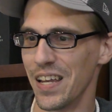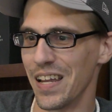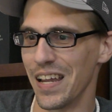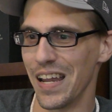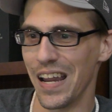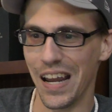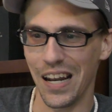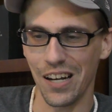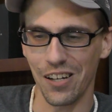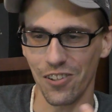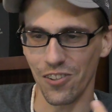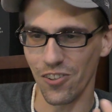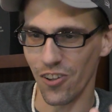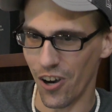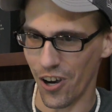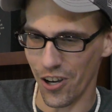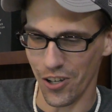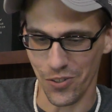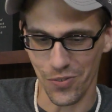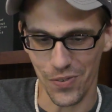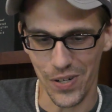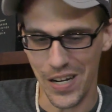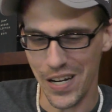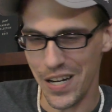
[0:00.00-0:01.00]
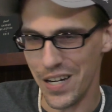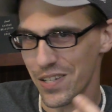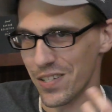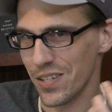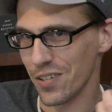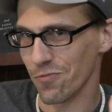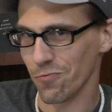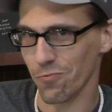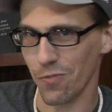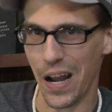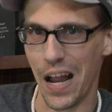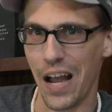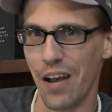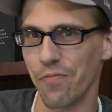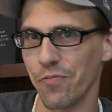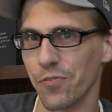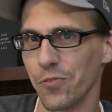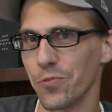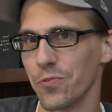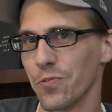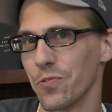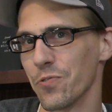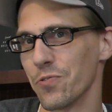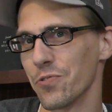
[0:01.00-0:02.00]
and lotteries and
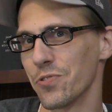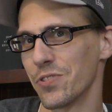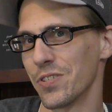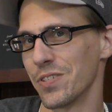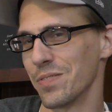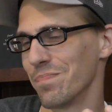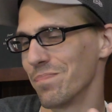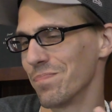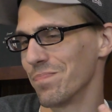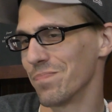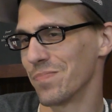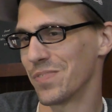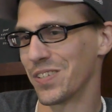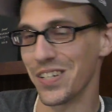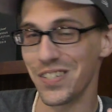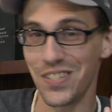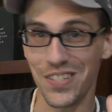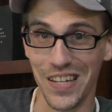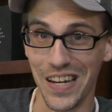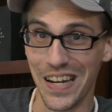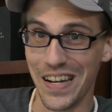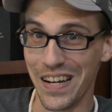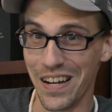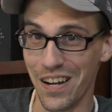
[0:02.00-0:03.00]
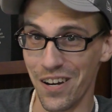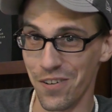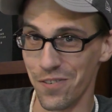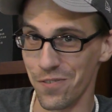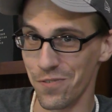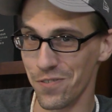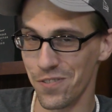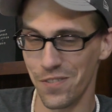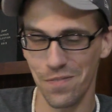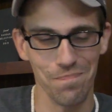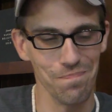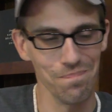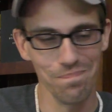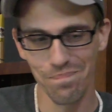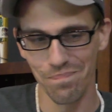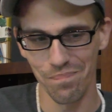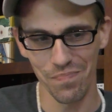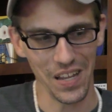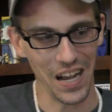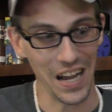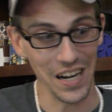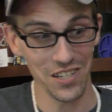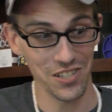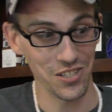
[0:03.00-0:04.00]
raffles and casinos.
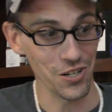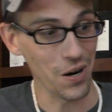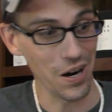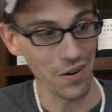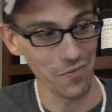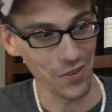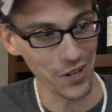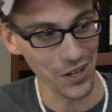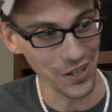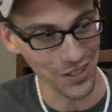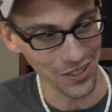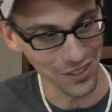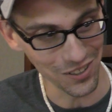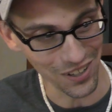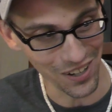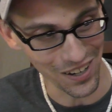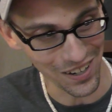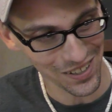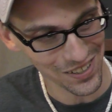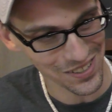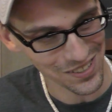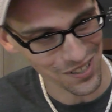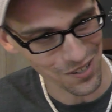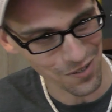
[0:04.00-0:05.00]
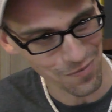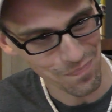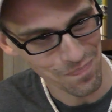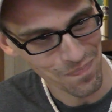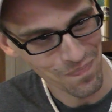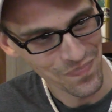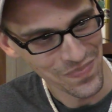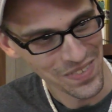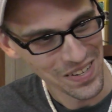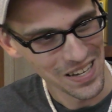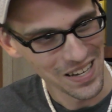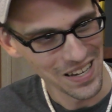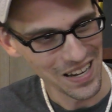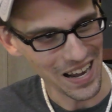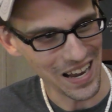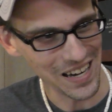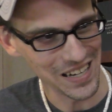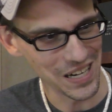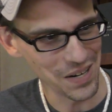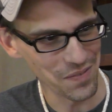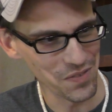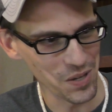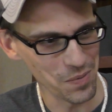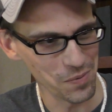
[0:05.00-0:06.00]
I just don't have very good luck, so I had to
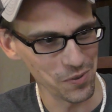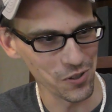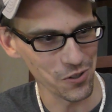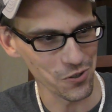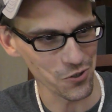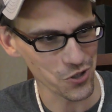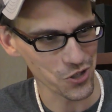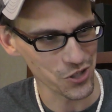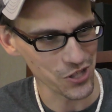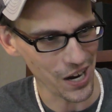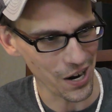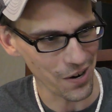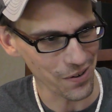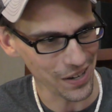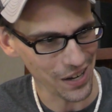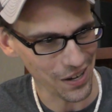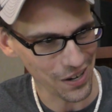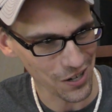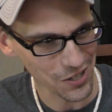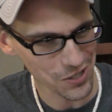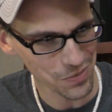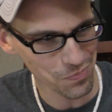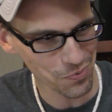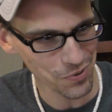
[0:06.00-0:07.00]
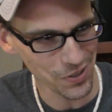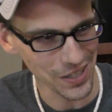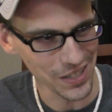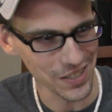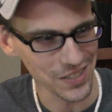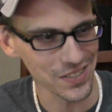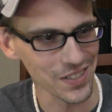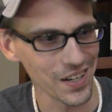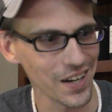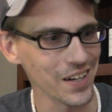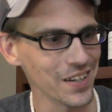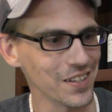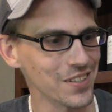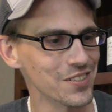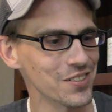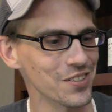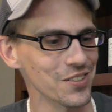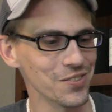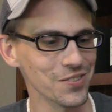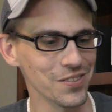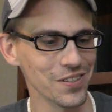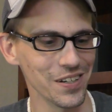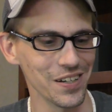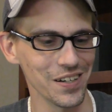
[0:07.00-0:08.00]
give them a little shout out. I was pretty excited
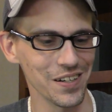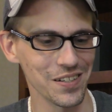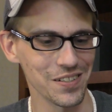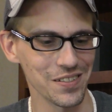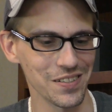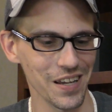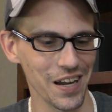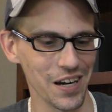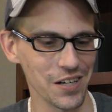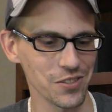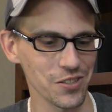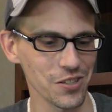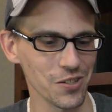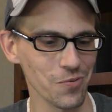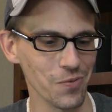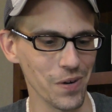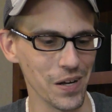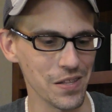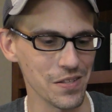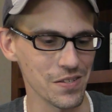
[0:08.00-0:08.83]
to actually win